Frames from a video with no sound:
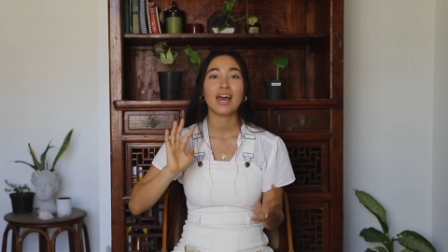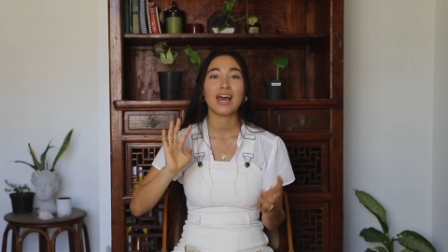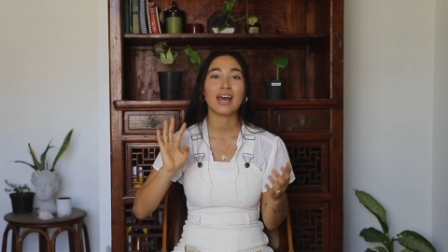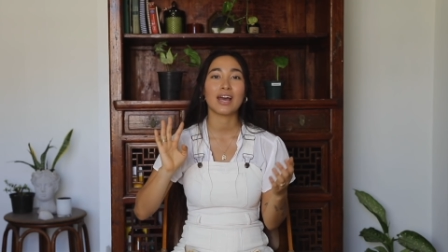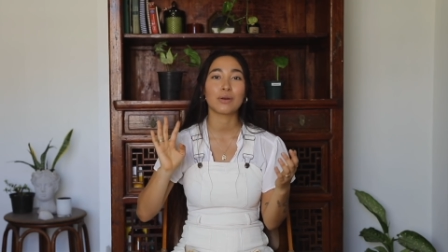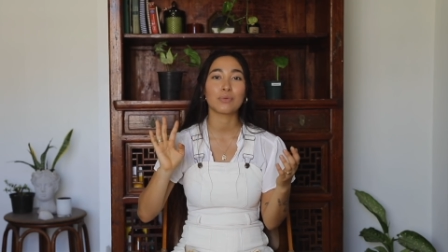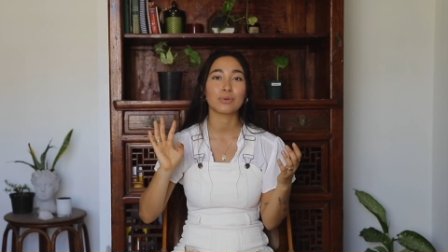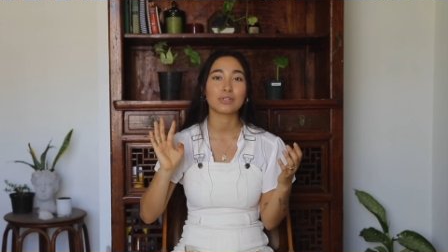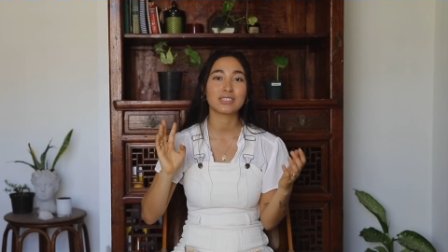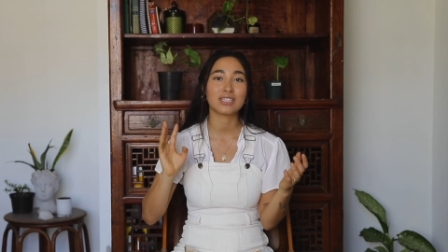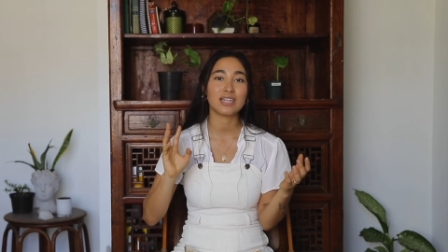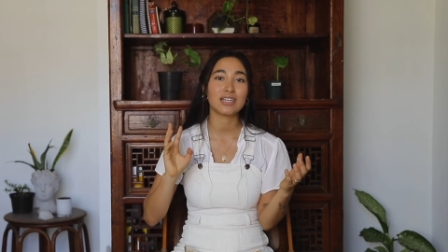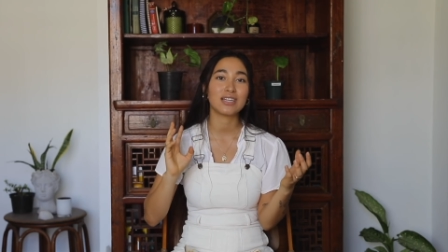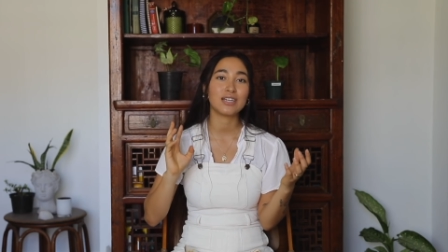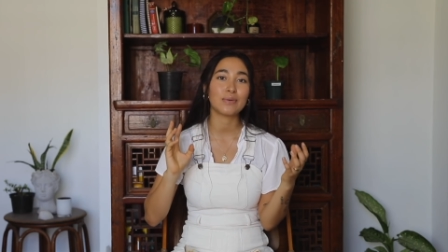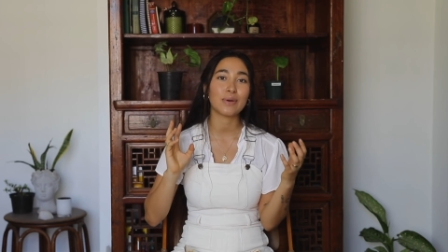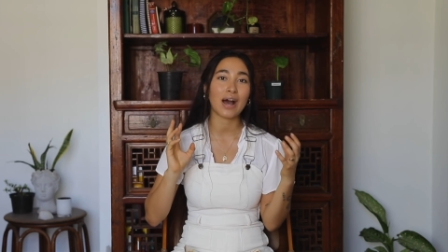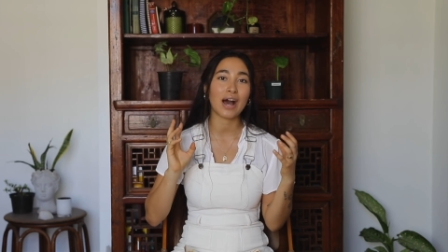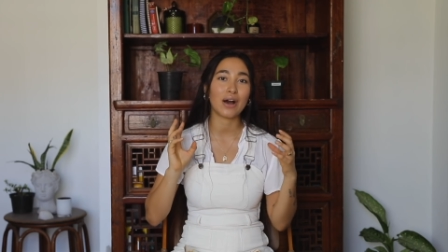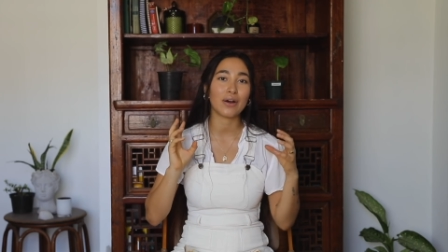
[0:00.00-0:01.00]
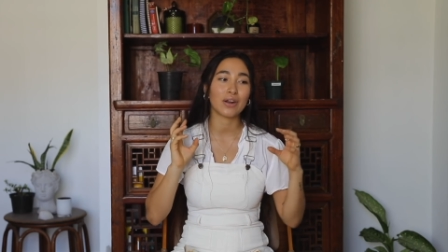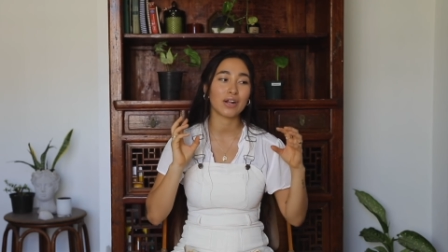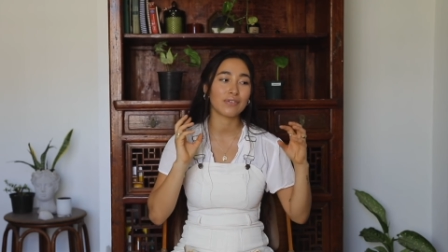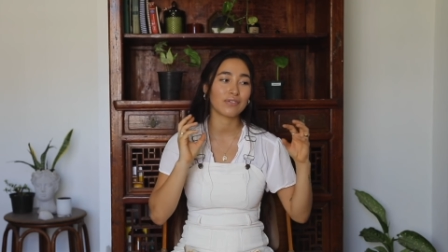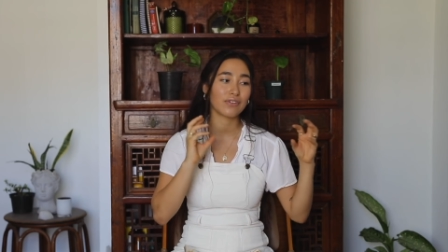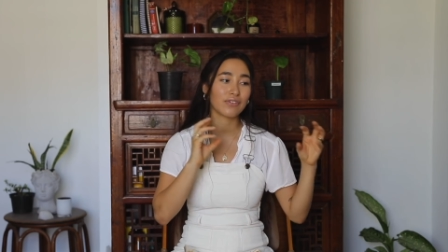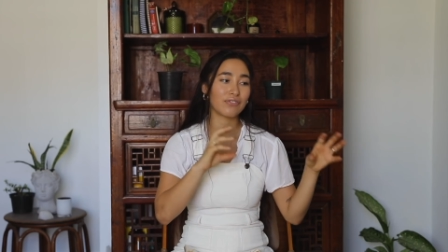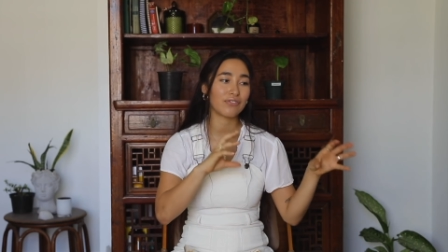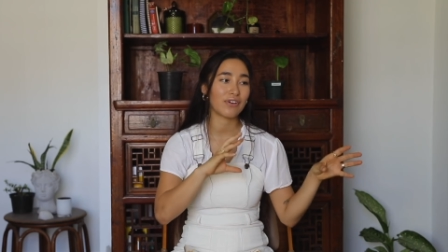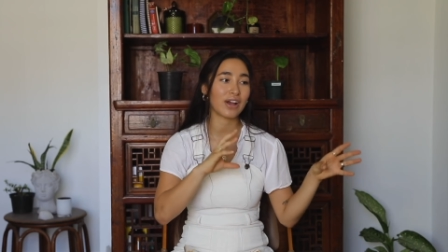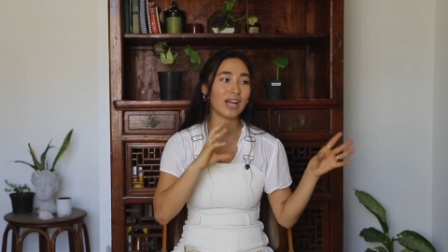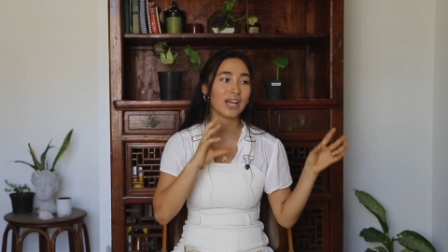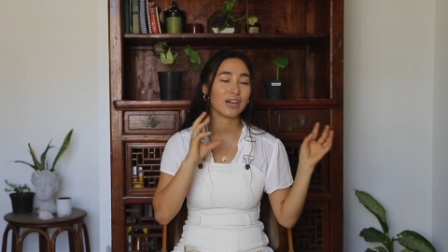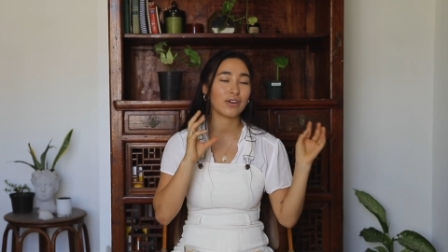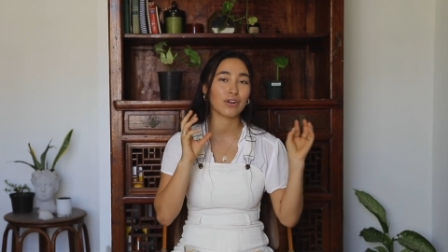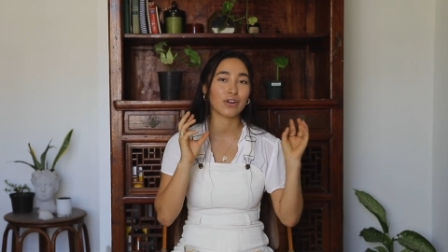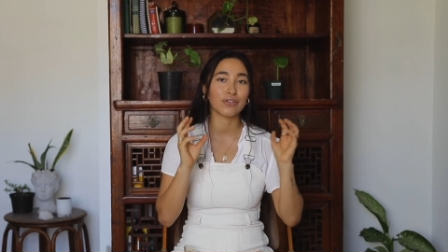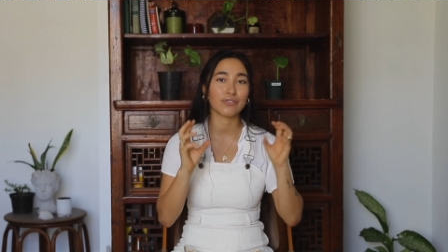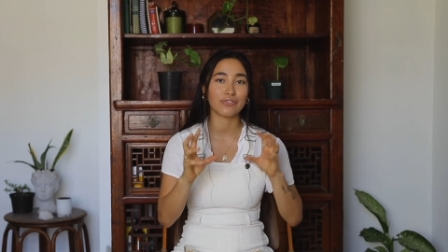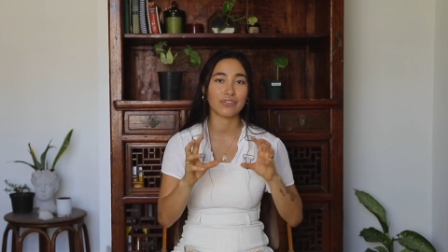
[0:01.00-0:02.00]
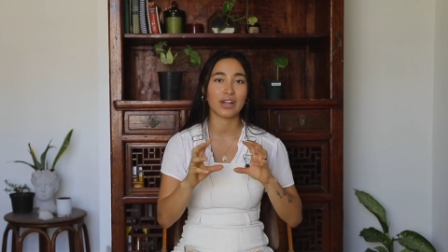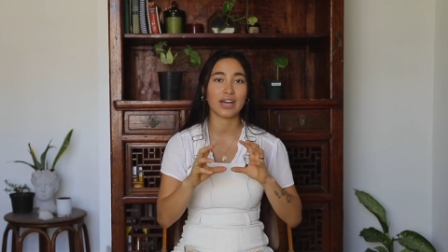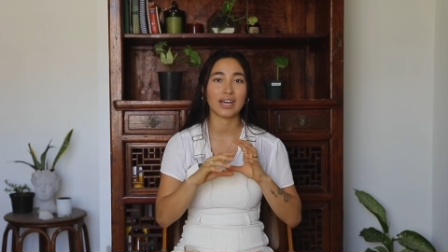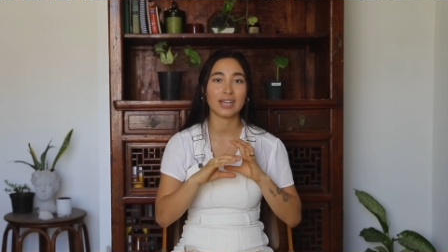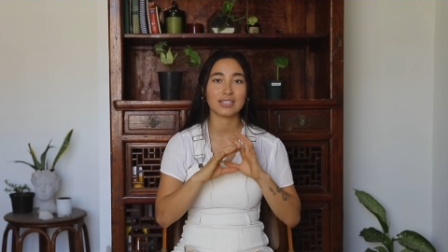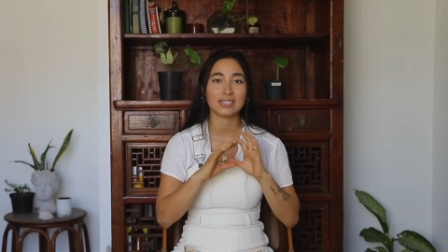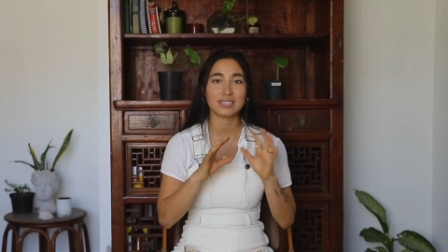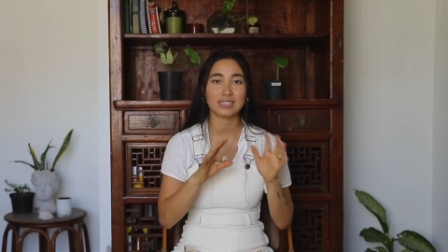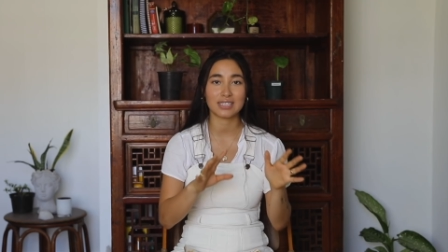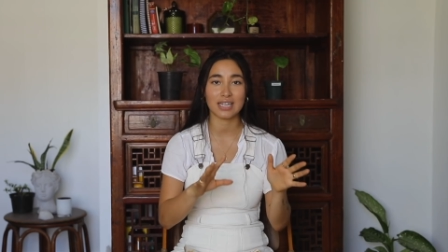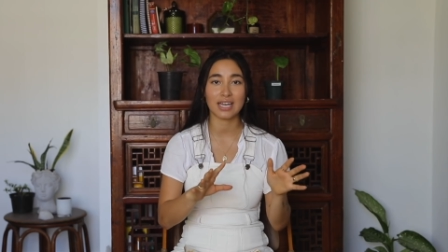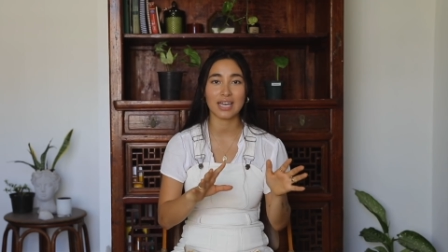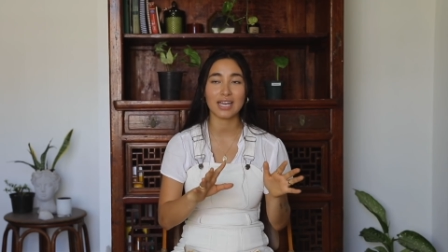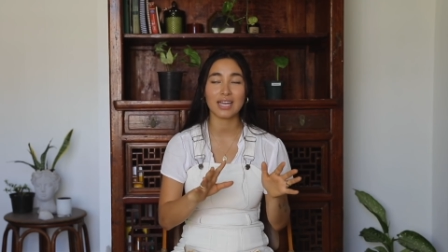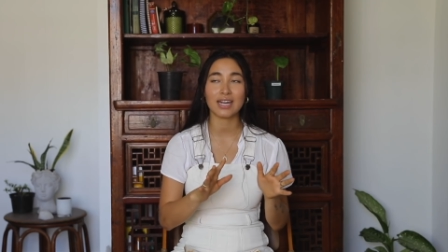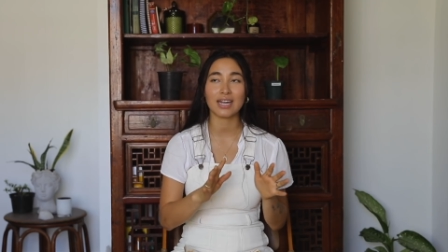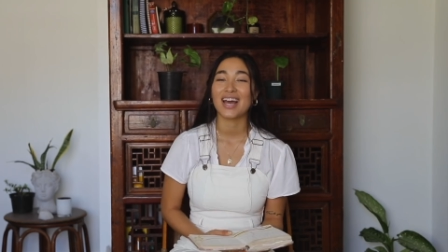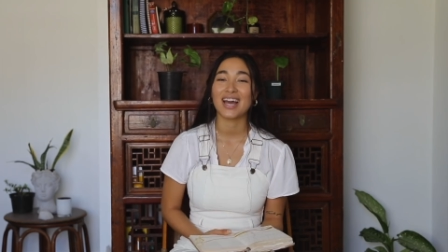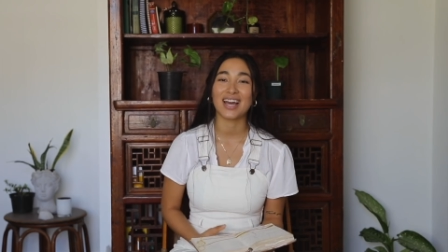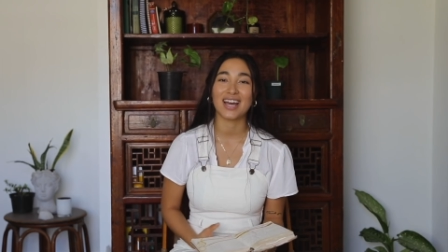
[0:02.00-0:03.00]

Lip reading: and will take you out of a fight or flight state.